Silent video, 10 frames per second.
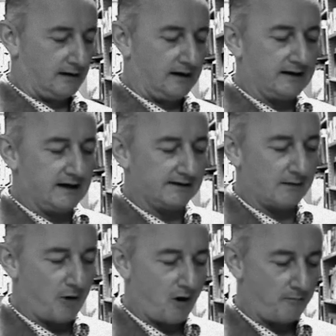Giddy as
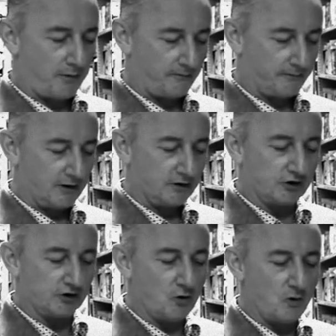a pup,
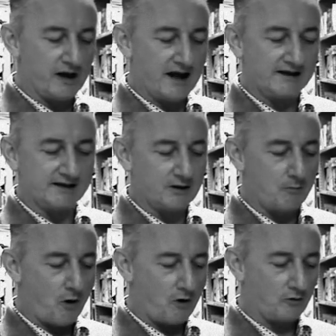snow and ice in
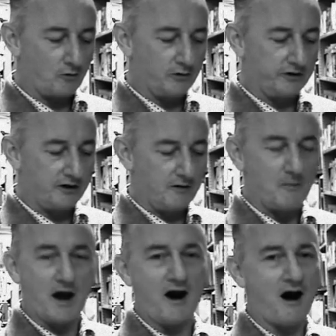the bog road,
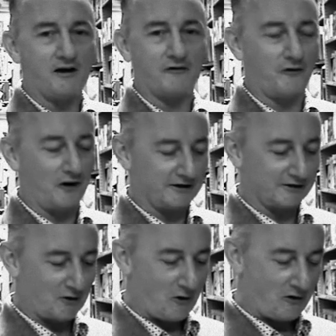my heart full of
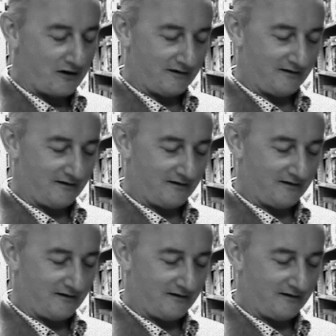song.